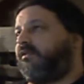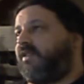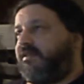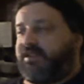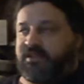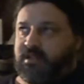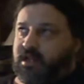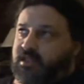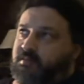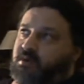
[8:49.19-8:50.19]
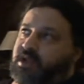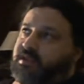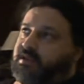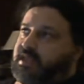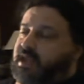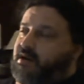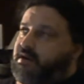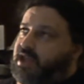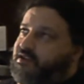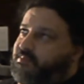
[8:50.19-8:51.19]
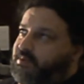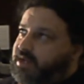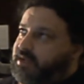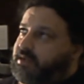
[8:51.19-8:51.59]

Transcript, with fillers: 5-6 o'clock in the morning, I took that hour-and-a-half break.